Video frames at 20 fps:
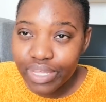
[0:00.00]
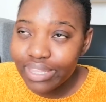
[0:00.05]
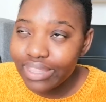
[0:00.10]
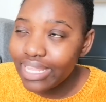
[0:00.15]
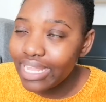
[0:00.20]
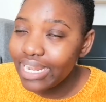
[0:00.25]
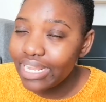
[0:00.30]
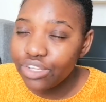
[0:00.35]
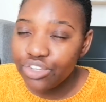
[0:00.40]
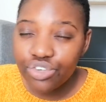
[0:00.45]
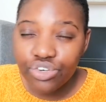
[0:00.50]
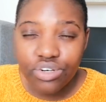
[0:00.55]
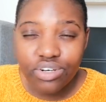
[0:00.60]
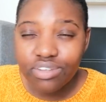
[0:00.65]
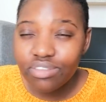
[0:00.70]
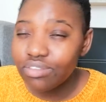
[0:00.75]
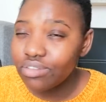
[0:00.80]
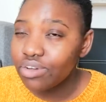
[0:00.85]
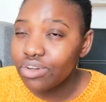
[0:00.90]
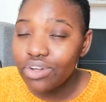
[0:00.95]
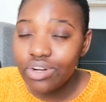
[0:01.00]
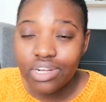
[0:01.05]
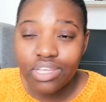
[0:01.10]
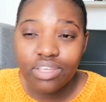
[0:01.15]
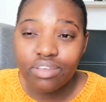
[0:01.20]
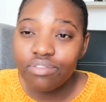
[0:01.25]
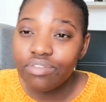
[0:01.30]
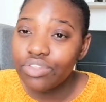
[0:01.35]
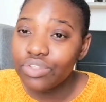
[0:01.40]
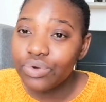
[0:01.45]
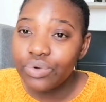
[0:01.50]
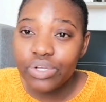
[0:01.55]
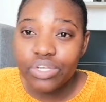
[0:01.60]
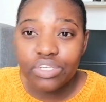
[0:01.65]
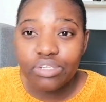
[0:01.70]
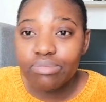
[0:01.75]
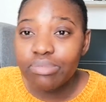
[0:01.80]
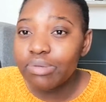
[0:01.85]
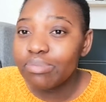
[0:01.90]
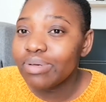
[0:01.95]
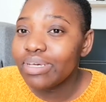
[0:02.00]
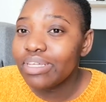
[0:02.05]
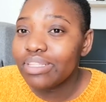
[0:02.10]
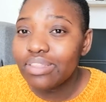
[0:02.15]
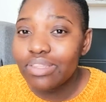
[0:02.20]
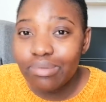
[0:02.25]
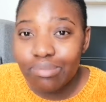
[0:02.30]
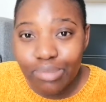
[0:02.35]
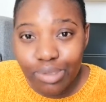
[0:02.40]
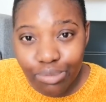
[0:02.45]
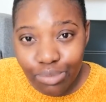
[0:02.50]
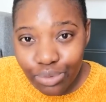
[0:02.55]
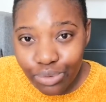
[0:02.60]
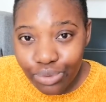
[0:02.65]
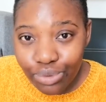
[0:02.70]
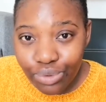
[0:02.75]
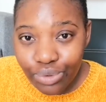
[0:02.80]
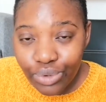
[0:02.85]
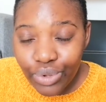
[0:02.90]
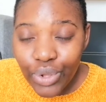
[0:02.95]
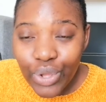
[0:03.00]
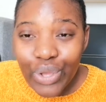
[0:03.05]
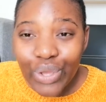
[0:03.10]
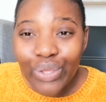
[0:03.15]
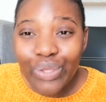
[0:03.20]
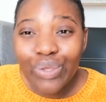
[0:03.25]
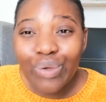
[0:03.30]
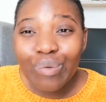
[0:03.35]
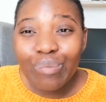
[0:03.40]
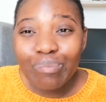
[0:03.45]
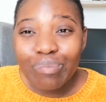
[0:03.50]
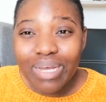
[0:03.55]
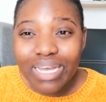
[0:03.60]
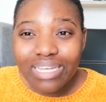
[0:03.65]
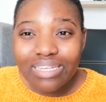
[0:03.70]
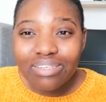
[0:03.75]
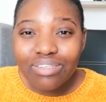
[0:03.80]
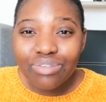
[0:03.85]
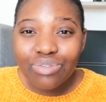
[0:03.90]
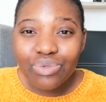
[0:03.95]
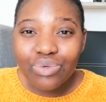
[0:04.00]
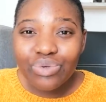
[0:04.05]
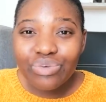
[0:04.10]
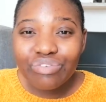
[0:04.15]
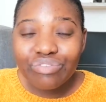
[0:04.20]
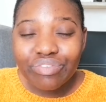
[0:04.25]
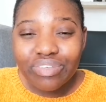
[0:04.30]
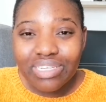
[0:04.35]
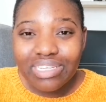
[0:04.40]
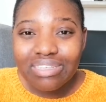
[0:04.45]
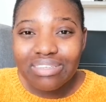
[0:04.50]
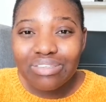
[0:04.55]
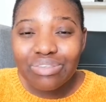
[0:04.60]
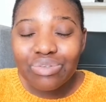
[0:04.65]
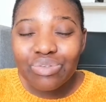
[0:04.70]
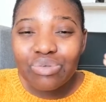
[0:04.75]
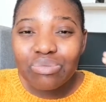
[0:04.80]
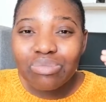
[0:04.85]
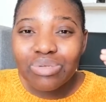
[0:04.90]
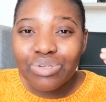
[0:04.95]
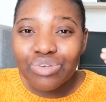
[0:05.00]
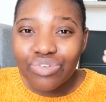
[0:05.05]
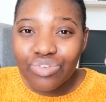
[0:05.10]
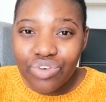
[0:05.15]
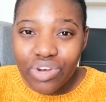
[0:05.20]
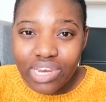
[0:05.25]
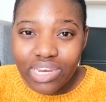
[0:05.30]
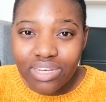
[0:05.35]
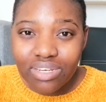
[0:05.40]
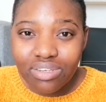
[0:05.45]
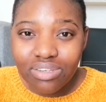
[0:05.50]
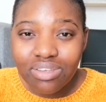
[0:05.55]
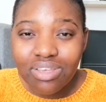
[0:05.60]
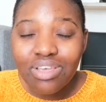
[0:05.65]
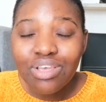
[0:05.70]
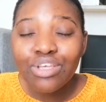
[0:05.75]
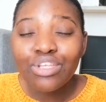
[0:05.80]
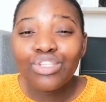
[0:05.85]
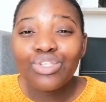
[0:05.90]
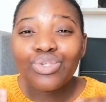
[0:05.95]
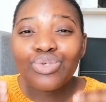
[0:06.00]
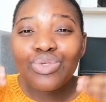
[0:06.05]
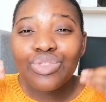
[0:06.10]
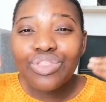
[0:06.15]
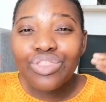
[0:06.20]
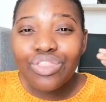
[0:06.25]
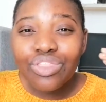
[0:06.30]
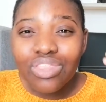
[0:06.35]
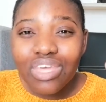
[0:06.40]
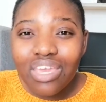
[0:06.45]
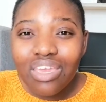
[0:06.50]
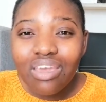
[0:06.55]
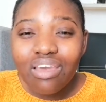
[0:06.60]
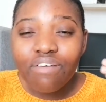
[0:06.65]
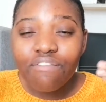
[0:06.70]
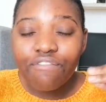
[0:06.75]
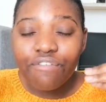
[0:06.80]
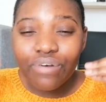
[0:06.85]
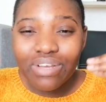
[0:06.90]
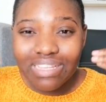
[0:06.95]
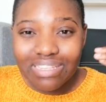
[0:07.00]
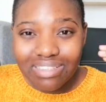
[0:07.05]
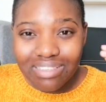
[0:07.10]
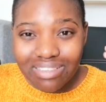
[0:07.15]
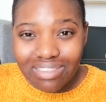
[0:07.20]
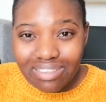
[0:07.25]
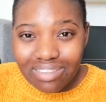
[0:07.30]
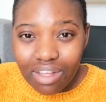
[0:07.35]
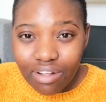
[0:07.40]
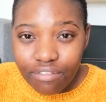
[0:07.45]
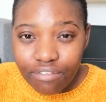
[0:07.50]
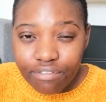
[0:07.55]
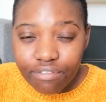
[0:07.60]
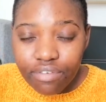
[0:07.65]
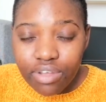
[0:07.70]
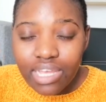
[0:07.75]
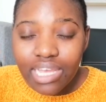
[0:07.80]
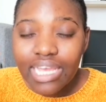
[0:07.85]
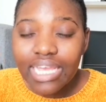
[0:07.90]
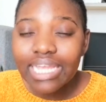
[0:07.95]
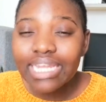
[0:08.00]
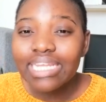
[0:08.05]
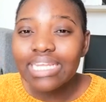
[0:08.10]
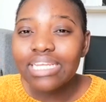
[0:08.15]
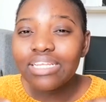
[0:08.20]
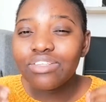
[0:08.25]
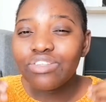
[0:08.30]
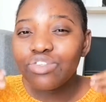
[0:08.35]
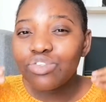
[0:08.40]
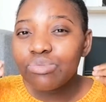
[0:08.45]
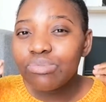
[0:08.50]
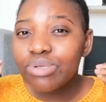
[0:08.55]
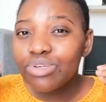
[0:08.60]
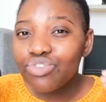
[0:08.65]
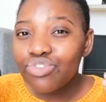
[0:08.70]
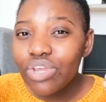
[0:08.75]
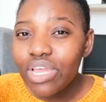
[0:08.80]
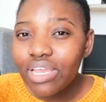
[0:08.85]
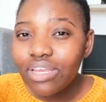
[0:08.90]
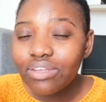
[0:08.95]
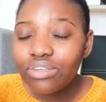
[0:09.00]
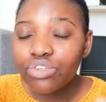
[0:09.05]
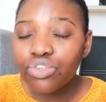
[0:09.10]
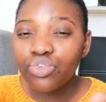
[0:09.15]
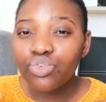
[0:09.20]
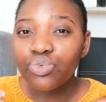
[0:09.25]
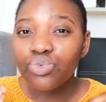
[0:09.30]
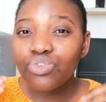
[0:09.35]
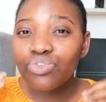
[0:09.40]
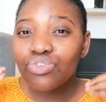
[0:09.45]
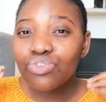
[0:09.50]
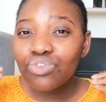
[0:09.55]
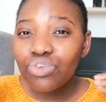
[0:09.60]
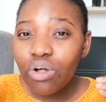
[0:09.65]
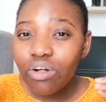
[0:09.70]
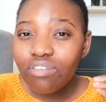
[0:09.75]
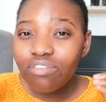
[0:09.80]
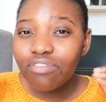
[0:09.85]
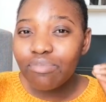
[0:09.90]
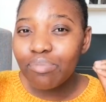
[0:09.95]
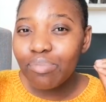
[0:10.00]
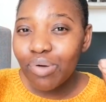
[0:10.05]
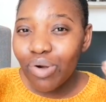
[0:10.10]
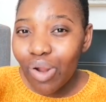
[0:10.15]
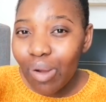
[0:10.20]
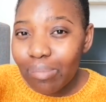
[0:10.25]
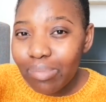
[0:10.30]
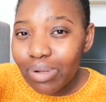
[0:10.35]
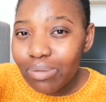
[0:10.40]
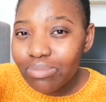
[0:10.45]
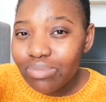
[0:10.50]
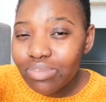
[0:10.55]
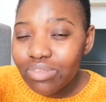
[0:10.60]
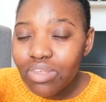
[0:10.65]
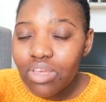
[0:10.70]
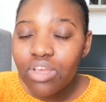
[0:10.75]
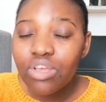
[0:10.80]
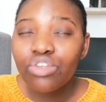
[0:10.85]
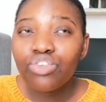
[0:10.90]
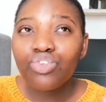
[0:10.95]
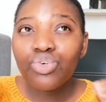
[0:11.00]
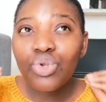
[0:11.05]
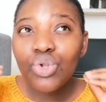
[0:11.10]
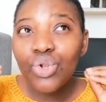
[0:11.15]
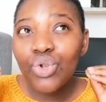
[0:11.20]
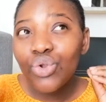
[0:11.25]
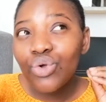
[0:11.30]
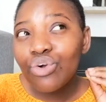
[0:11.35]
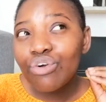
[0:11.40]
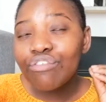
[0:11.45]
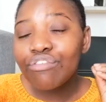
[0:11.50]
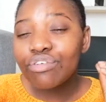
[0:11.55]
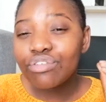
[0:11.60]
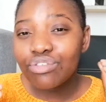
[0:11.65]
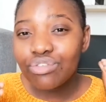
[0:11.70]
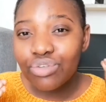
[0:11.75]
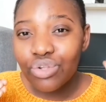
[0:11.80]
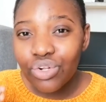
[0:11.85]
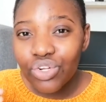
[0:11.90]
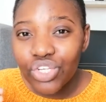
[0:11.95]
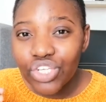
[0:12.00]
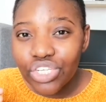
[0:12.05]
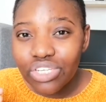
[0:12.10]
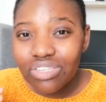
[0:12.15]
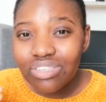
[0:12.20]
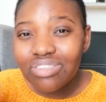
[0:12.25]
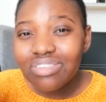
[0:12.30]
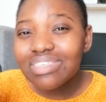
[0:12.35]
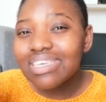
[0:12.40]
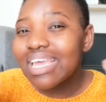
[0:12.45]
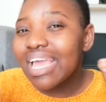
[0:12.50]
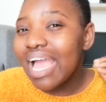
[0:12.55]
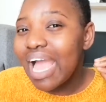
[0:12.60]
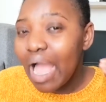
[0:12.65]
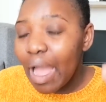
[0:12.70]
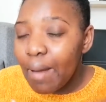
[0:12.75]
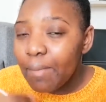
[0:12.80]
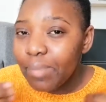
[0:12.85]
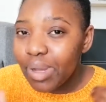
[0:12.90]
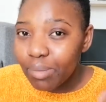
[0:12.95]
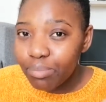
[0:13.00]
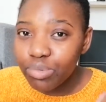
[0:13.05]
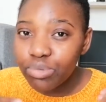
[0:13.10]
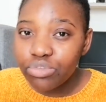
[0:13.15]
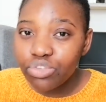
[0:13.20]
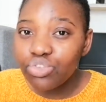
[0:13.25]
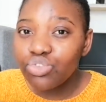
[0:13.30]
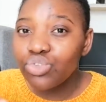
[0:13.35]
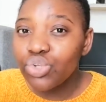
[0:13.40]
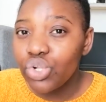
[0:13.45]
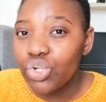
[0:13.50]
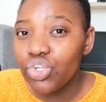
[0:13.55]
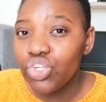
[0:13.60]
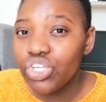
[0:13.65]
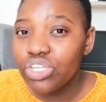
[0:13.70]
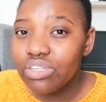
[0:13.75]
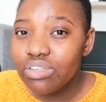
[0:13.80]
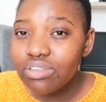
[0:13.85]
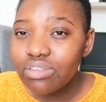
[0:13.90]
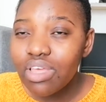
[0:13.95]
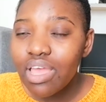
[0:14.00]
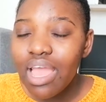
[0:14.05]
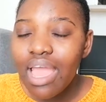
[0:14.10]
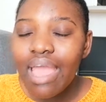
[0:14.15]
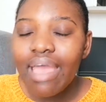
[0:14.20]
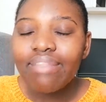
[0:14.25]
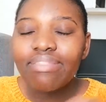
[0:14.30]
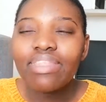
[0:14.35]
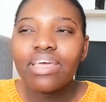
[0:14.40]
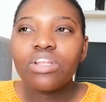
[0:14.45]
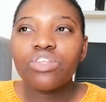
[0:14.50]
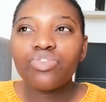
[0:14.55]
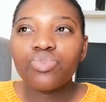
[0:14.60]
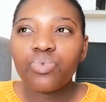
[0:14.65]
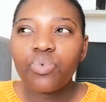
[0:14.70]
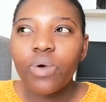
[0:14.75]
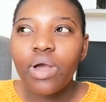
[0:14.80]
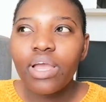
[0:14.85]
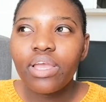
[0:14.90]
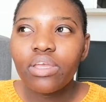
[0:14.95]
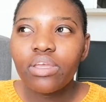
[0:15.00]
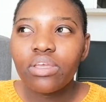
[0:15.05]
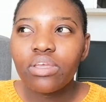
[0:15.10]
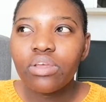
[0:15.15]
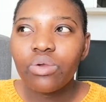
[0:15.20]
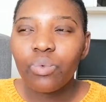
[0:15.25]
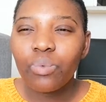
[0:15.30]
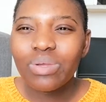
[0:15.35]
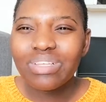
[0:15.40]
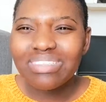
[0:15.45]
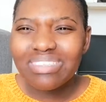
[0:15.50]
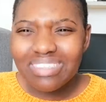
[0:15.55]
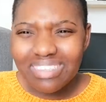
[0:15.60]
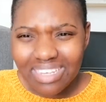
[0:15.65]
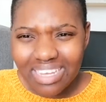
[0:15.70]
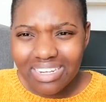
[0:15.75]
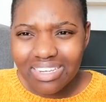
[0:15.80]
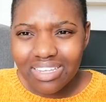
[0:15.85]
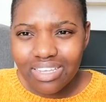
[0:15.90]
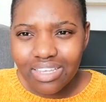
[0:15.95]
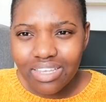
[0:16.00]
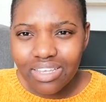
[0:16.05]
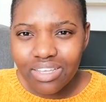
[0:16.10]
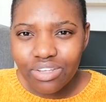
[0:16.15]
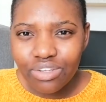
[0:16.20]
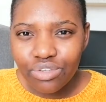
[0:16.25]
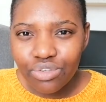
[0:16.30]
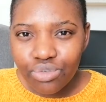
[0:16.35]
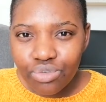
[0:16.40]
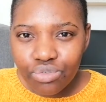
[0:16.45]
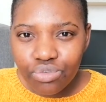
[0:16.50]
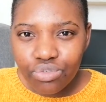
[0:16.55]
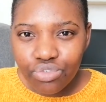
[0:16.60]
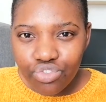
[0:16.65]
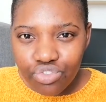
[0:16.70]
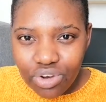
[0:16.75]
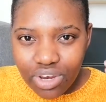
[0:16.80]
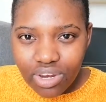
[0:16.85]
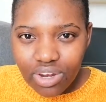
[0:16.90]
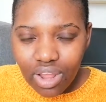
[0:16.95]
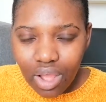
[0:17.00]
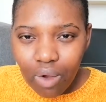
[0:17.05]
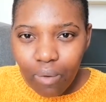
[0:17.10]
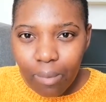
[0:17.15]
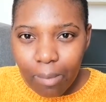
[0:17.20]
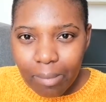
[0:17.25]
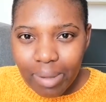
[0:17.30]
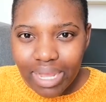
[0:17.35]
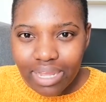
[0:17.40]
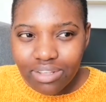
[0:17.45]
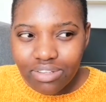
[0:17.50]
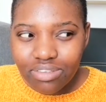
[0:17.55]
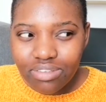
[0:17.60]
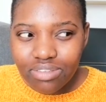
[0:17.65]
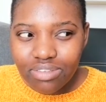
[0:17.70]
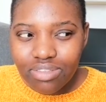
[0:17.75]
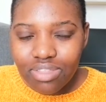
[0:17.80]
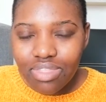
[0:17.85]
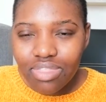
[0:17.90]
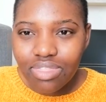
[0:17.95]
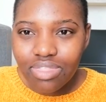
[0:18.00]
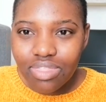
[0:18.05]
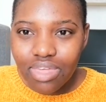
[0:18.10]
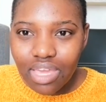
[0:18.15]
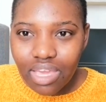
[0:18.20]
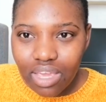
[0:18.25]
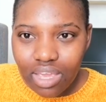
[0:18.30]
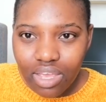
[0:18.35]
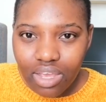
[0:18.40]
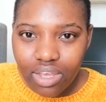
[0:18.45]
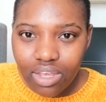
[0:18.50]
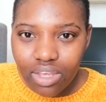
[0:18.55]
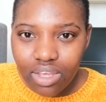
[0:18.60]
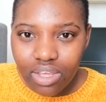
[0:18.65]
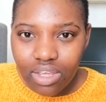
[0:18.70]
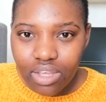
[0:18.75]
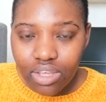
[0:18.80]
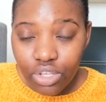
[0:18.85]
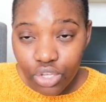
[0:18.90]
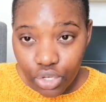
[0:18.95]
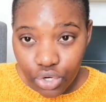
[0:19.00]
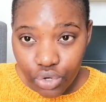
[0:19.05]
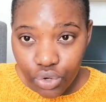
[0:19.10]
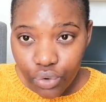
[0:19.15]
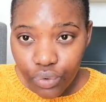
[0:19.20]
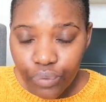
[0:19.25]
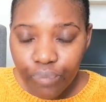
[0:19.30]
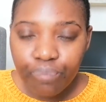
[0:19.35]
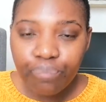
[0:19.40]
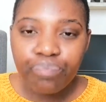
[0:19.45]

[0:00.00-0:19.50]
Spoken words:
the lecturer is not going to give you the question paper and the memo. Your mind sort of needs to be trained to think for itself. It needs to be trained to solve problems, to look for solutions, to come up with solutions. And that is why we study, to train our minds to think, you know.